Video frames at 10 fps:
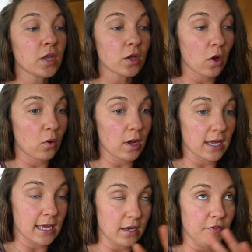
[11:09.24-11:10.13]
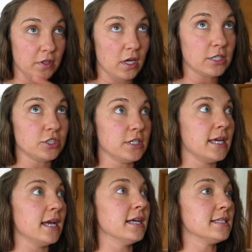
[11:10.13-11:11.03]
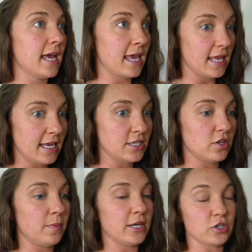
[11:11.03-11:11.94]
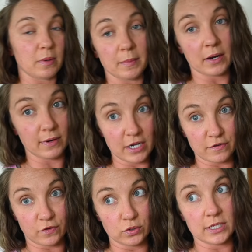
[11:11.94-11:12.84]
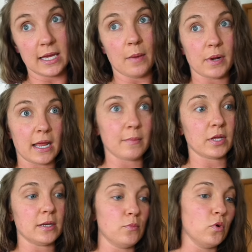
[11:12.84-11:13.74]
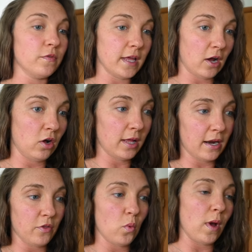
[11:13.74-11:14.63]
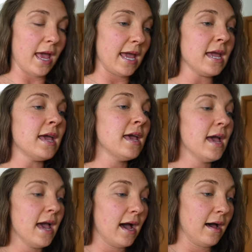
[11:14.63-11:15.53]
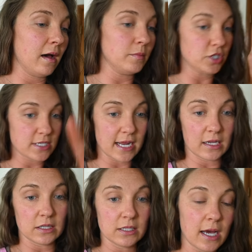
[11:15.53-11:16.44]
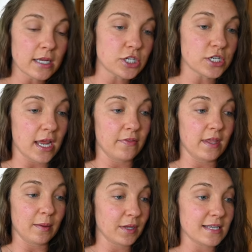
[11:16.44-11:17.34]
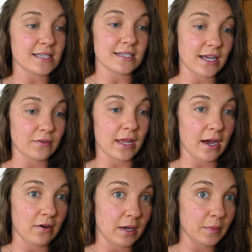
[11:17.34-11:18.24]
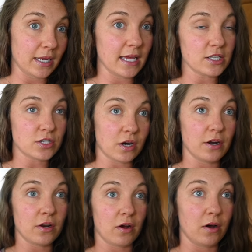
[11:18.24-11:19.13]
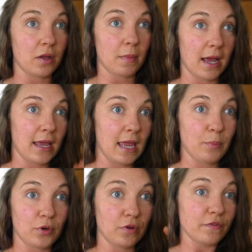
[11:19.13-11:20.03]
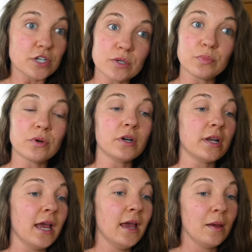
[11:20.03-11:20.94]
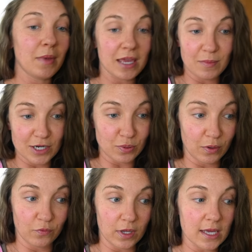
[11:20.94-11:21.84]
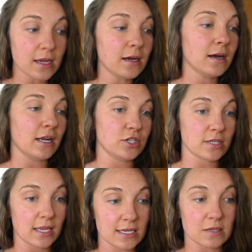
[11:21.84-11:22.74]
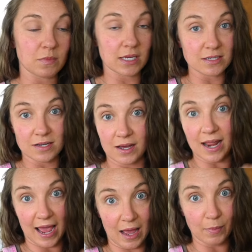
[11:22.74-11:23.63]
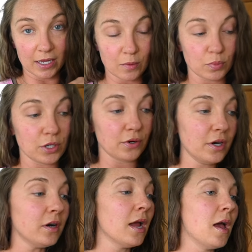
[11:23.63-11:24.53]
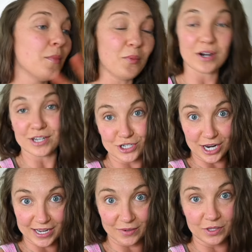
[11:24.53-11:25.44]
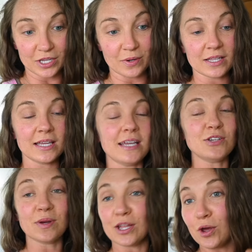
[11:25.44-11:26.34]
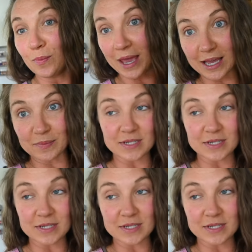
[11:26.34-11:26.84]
go get the laundry, take it into the bedroom. I'm not ready to fold it yet, but I am gonna move it all out of the way. Um, just had lunch and then I'm gonna sit down now and I'm gonna get started on my April vision board, making my 12 week year and just getting some things done at my computer, but wanted to check in really quickly, doing a no makeup